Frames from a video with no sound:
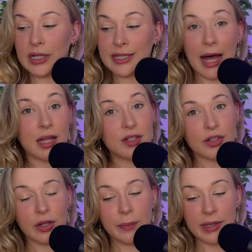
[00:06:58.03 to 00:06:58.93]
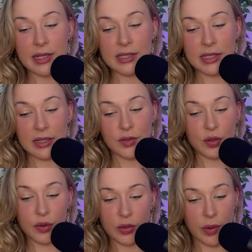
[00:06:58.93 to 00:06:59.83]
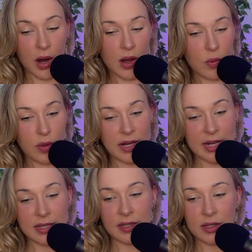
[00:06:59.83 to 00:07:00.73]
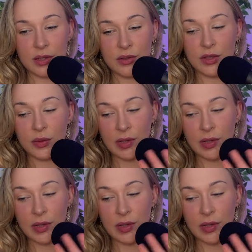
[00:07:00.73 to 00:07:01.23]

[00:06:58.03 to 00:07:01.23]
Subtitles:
talents, your abilities, who you are, what it is that you do.